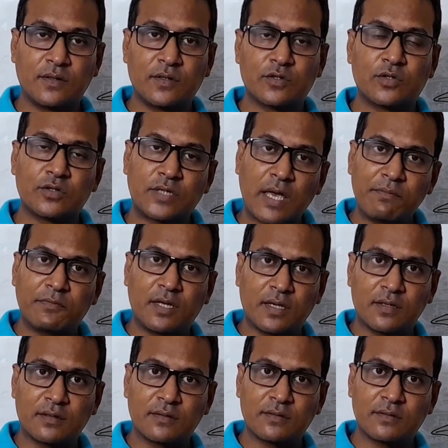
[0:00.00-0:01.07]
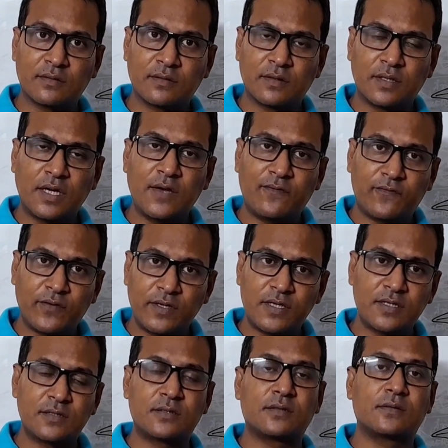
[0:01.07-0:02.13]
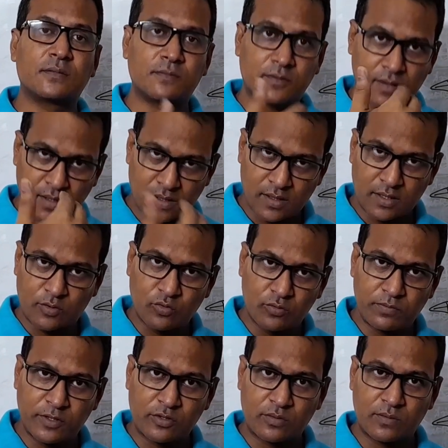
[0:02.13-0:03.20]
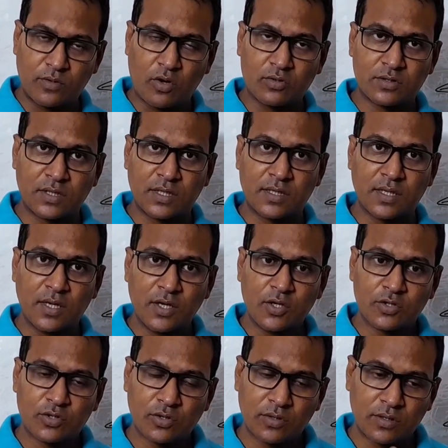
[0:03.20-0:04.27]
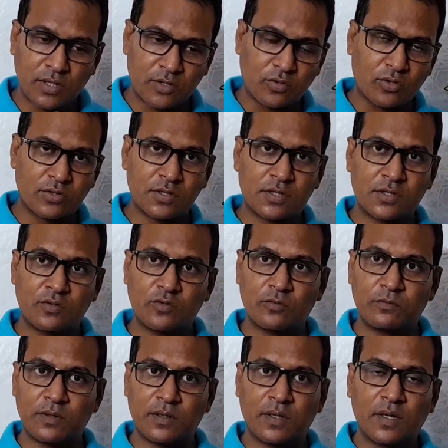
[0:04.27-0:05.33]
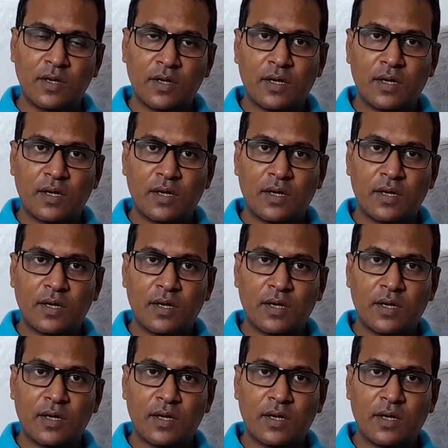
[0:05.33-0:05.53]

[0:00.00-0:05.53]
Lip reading: So same thing. If it is, it would be toxic. So the toxicity would be